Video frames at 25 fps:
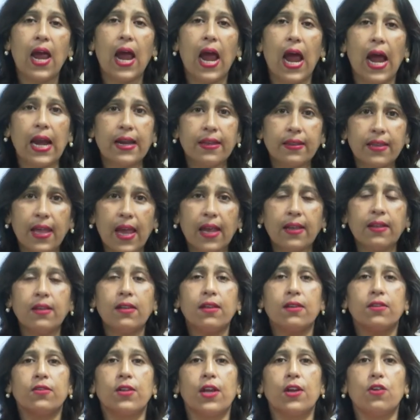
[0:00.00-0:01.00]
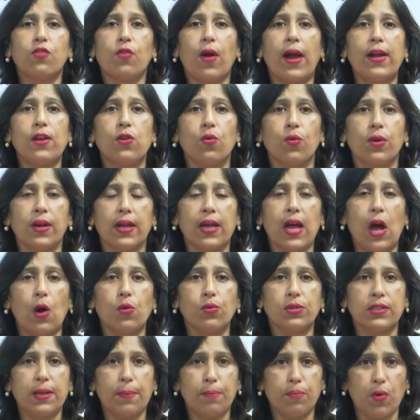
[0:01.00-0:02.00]
and then they try to dig
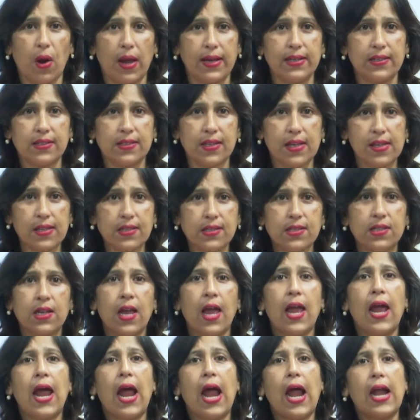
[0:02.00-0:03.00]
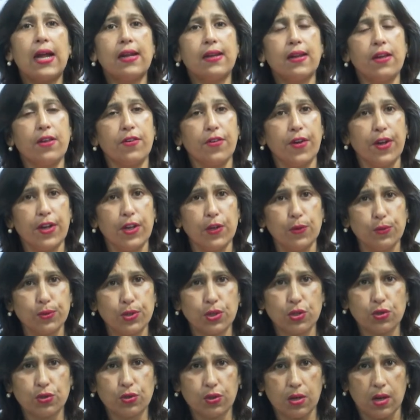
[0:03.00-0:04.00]
out the prices at a
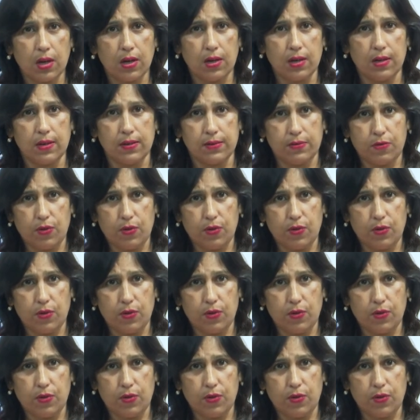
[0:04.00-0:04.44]
reduced uh,